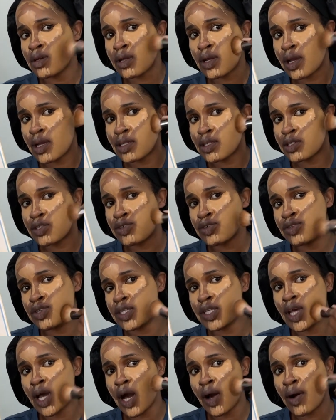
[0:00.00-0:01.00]
Guys, do you
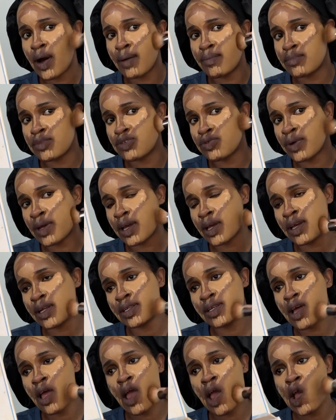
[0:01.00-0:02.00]
see how I'm doing it?
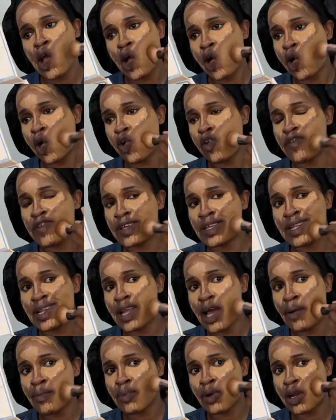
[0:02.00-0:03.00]
Obviously,
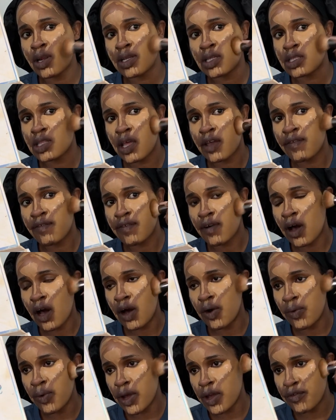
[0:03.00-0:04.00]
I'm gonna stay far
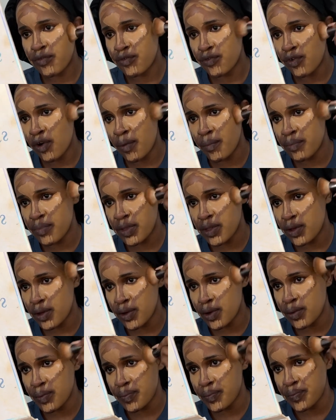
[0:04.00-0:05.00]
away from
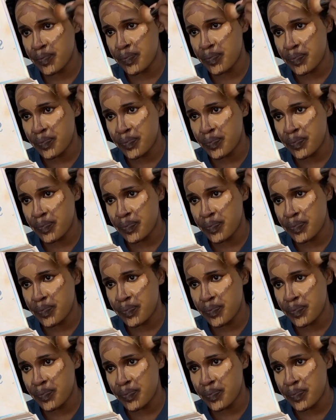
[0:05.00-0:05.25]
the.